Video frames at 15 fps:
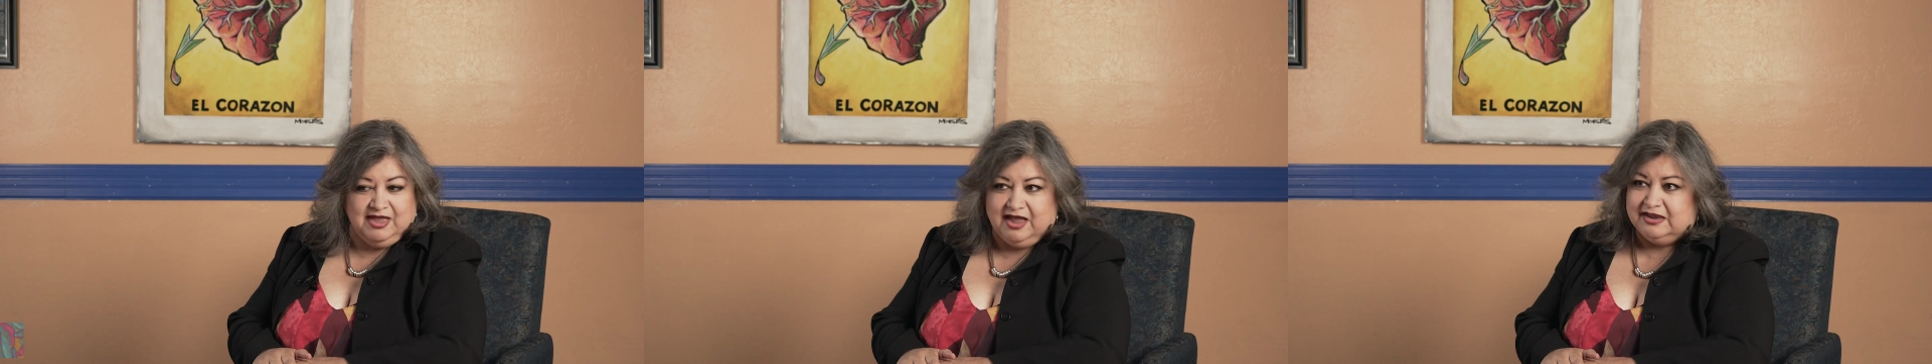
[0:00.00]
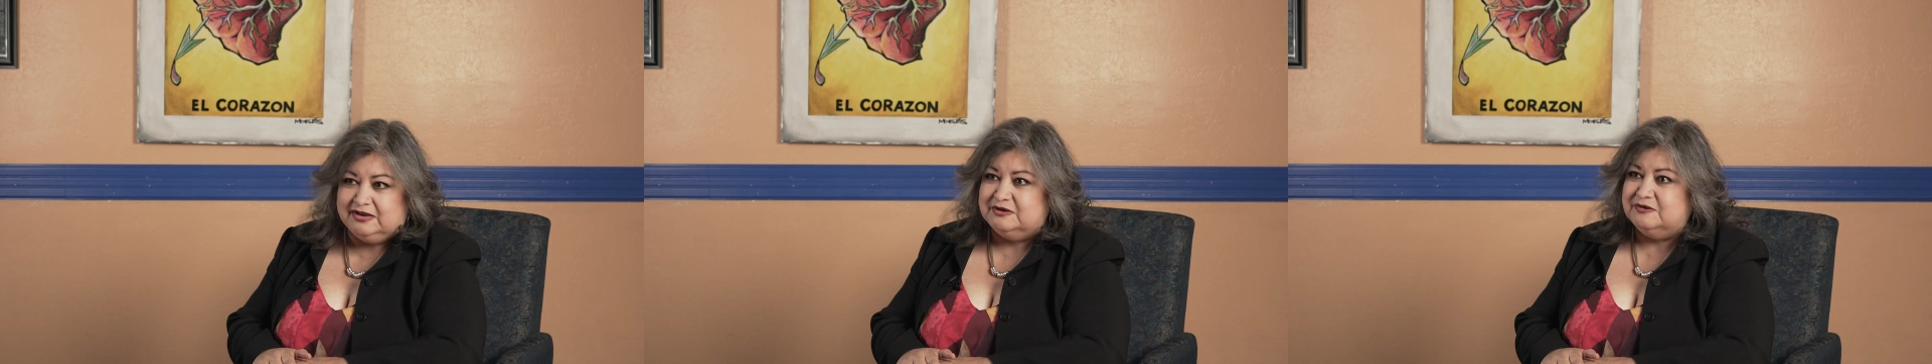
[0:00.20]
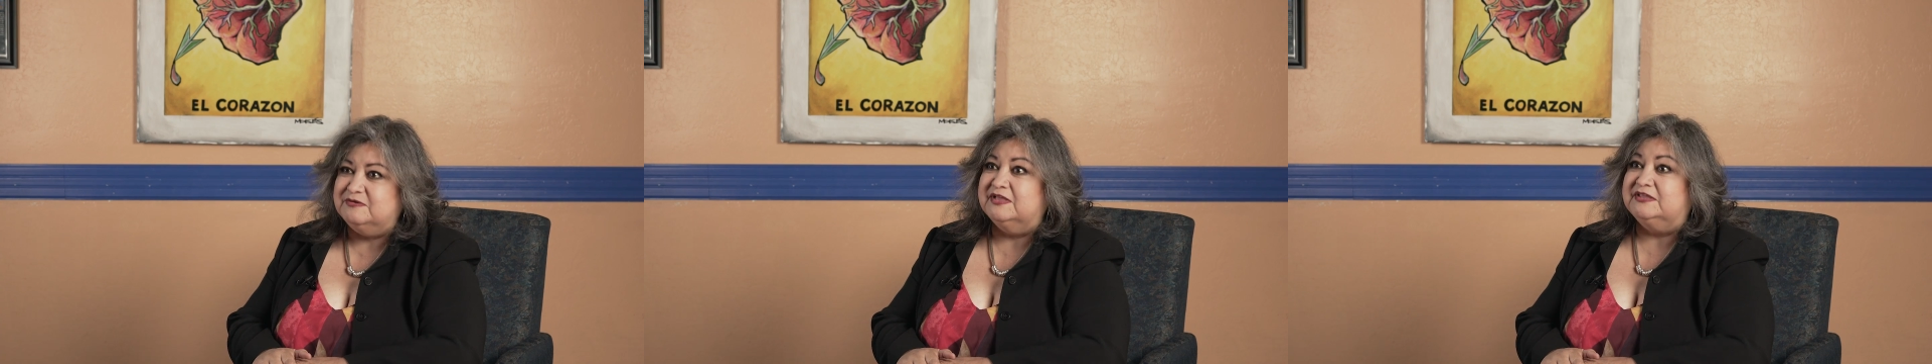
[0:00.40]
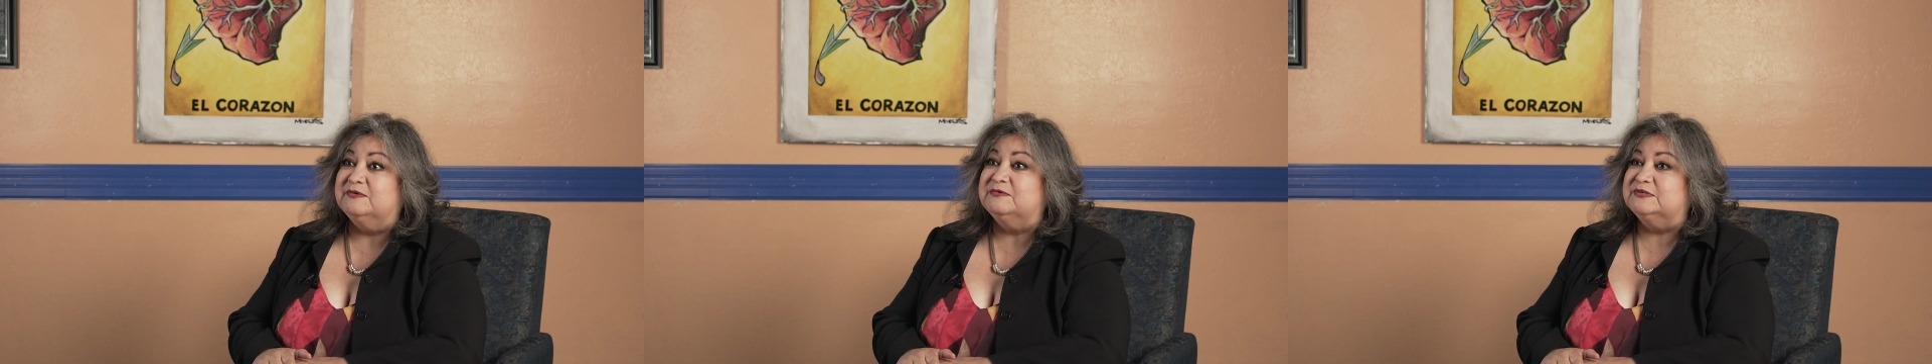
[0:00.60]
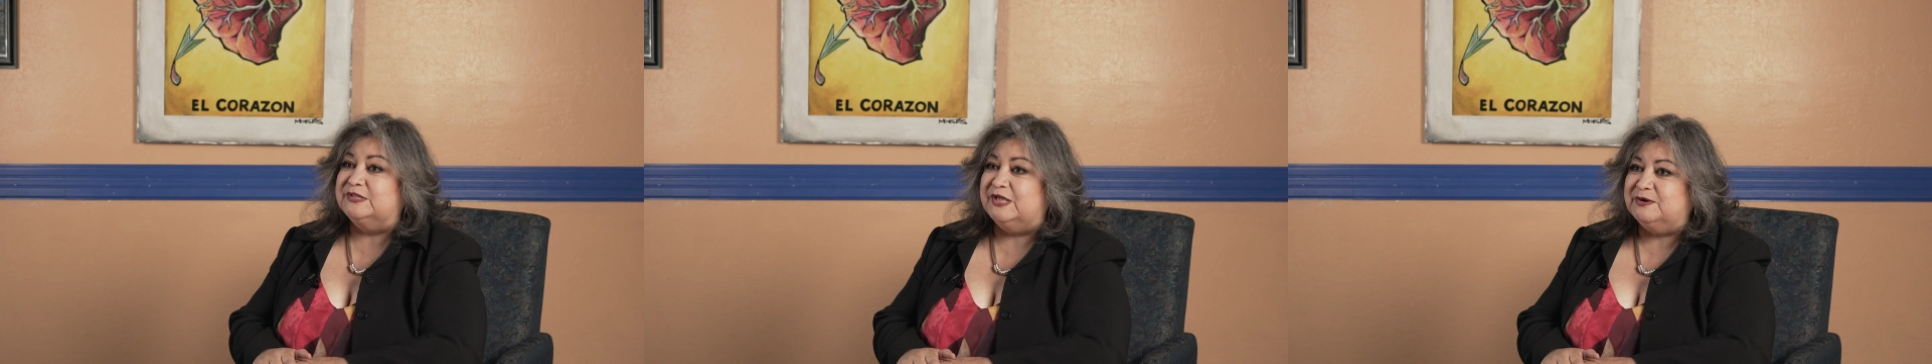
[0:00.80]
I knew that
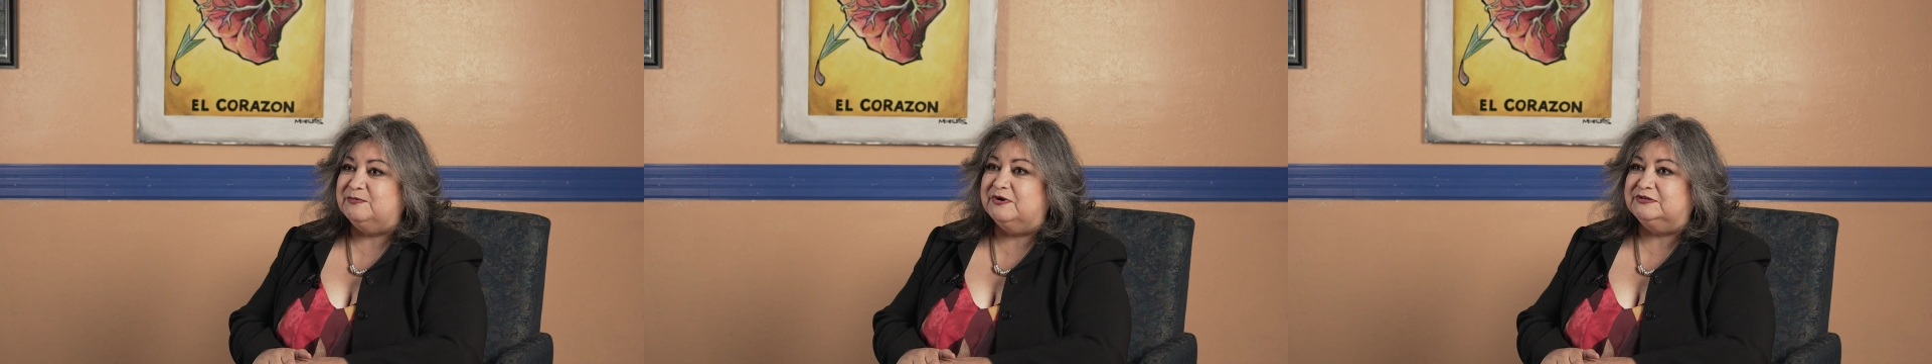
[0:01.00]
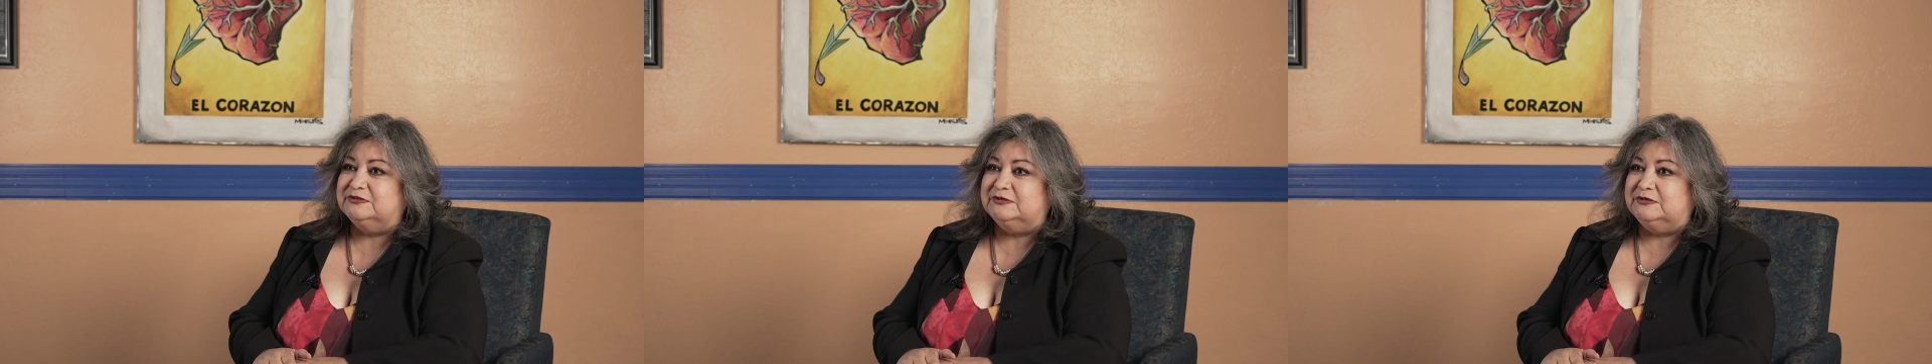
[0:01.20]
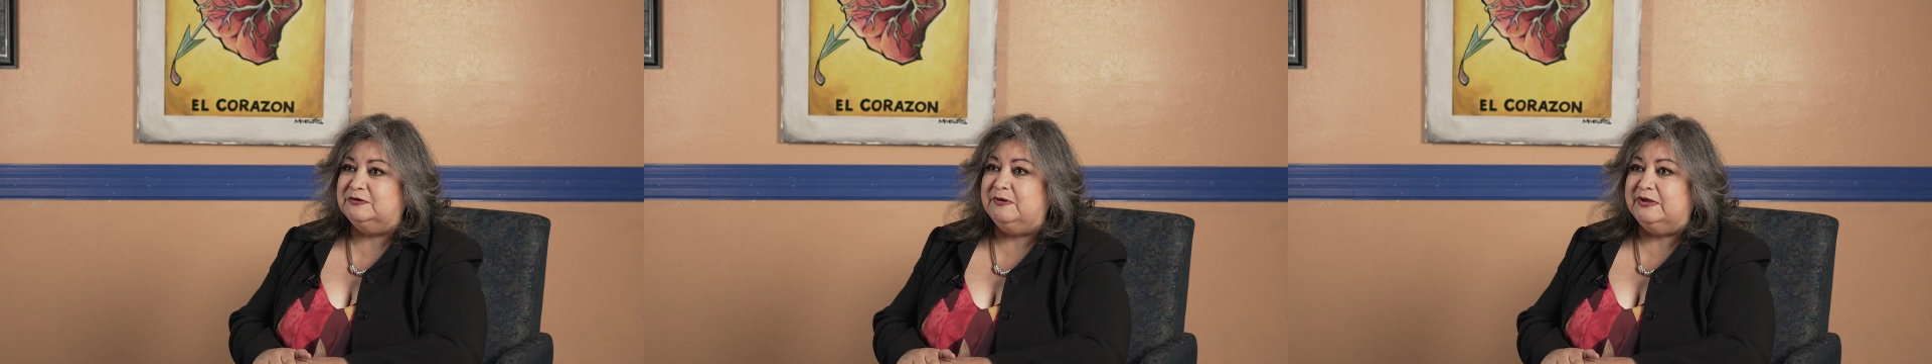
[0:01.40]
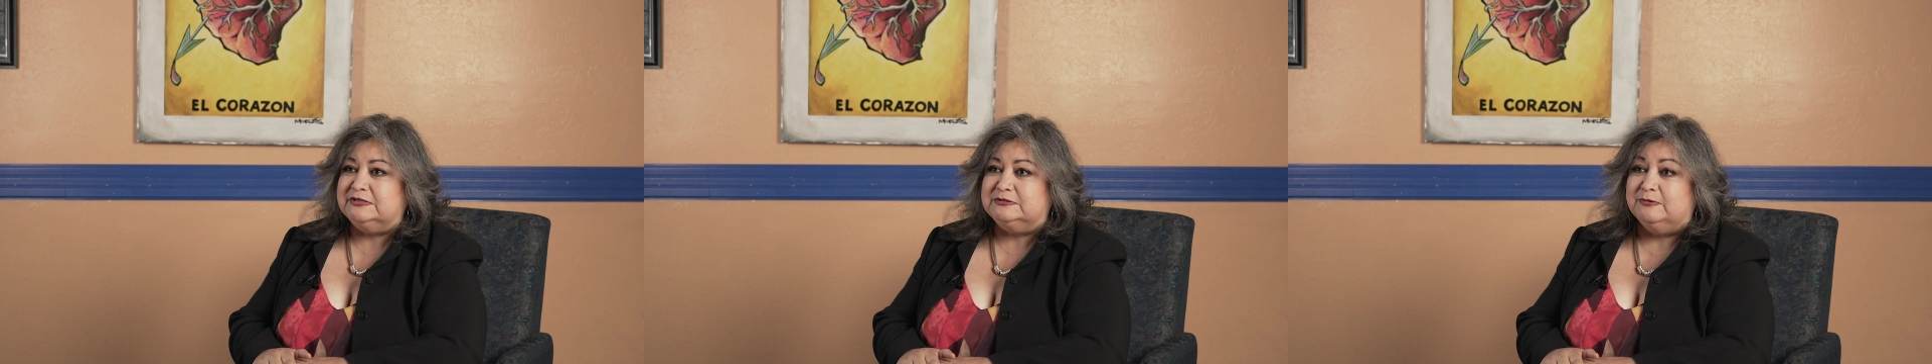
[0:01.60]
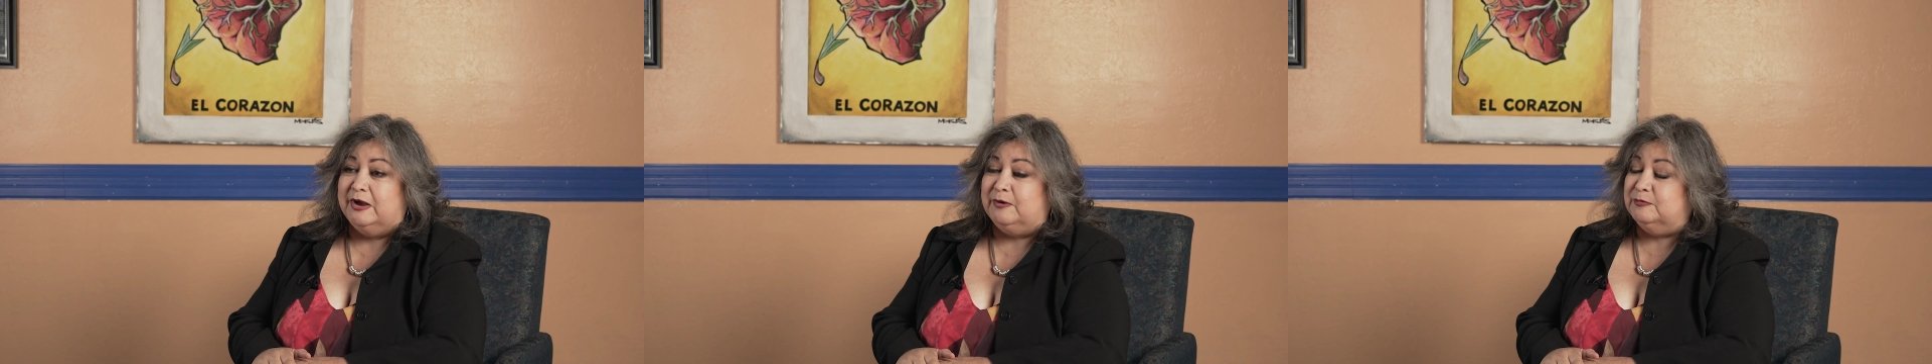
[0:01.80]
there was a lot of work to do,
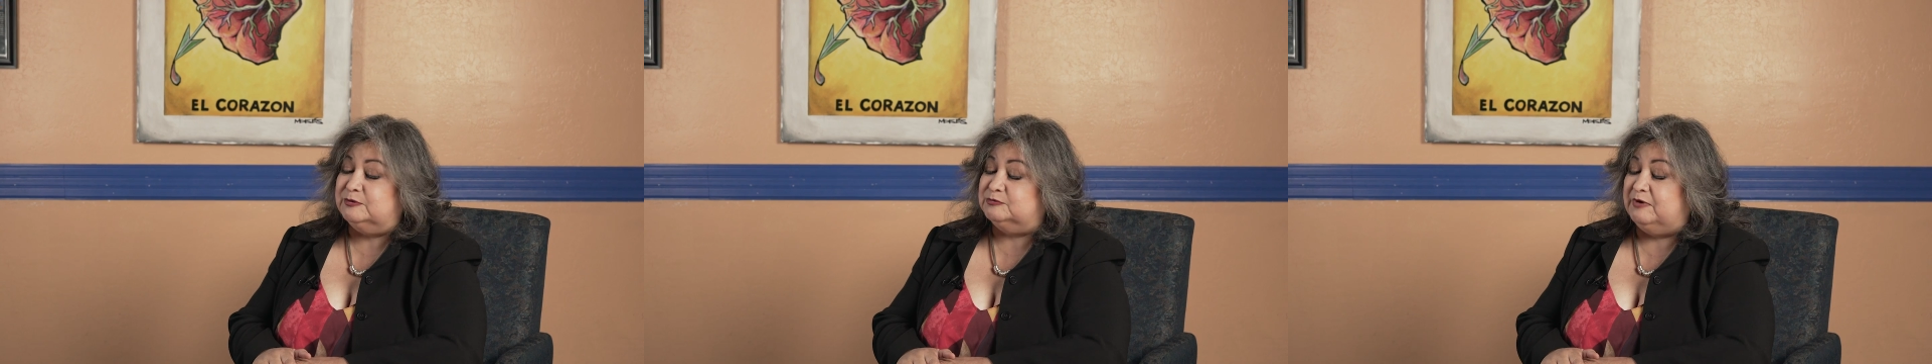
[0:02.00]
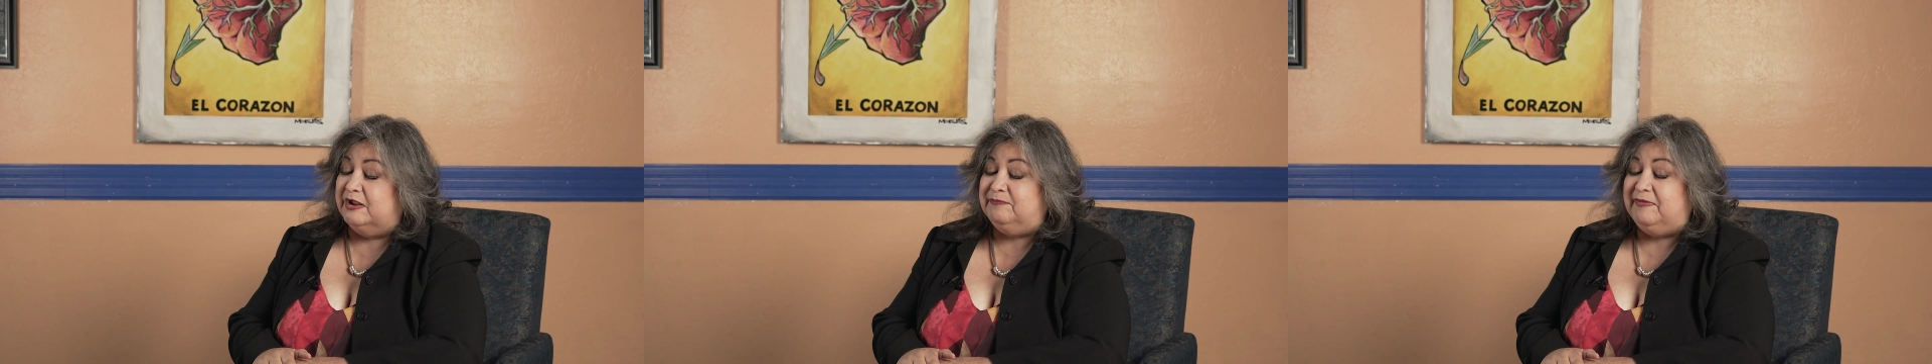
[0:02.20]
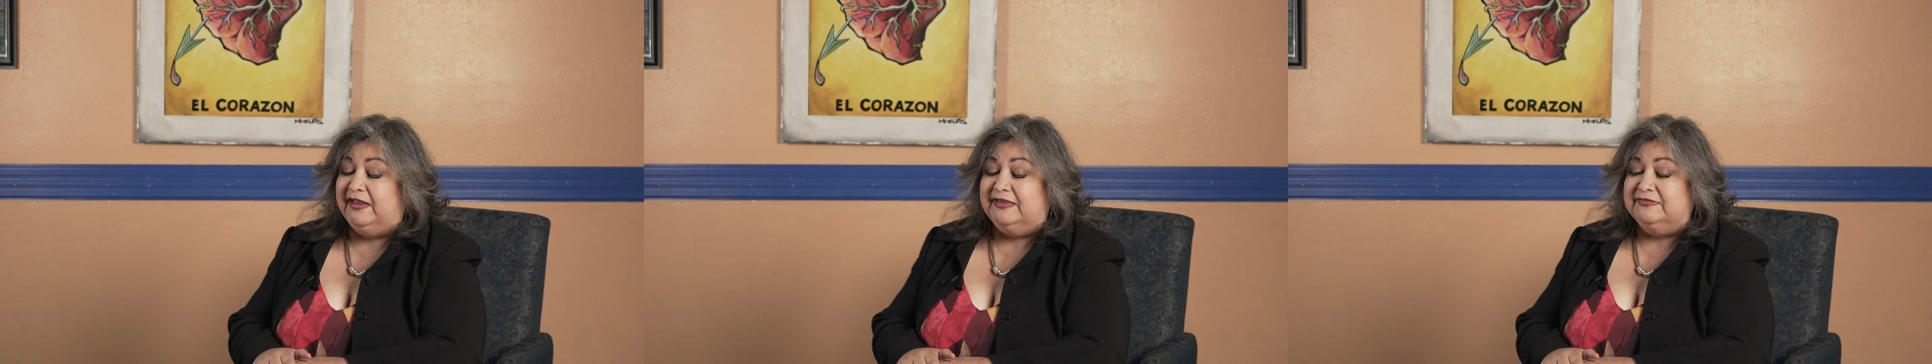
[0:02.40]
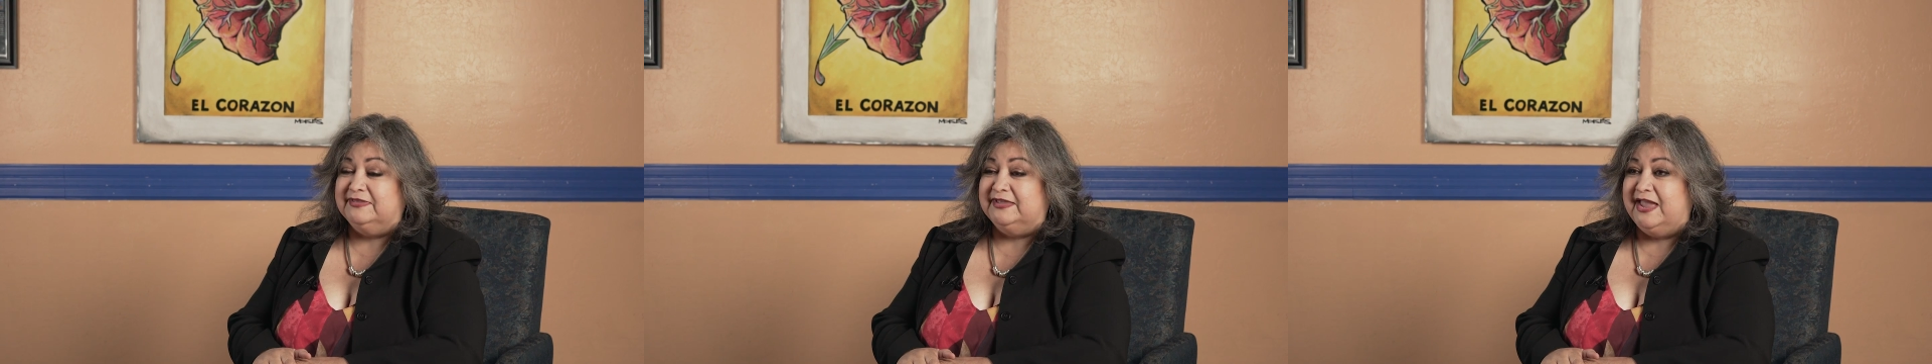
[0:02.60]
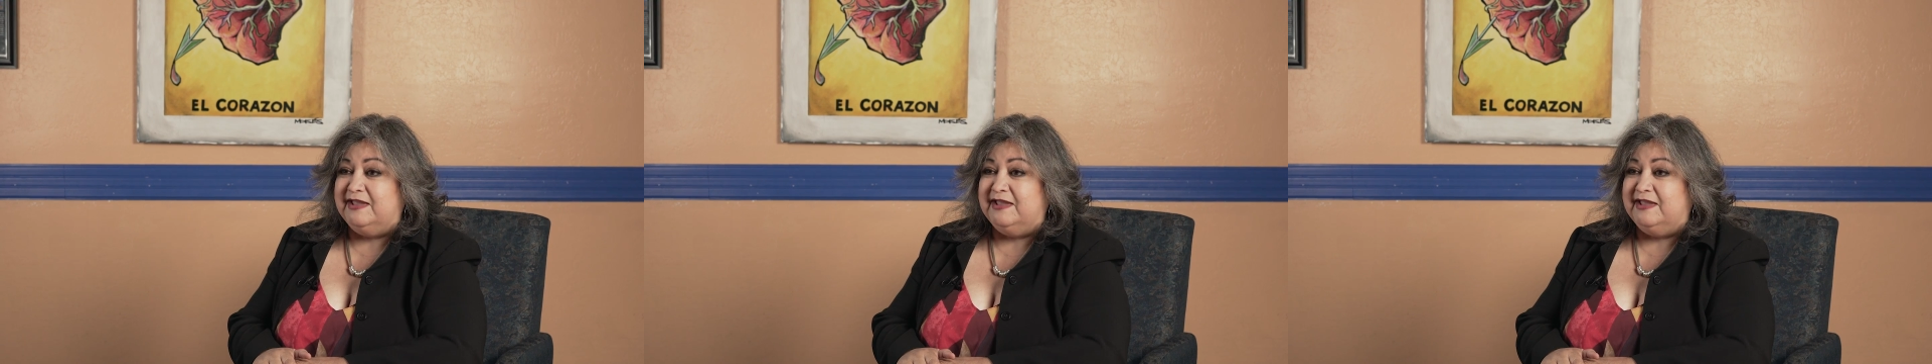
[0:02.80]
and so I was right back in the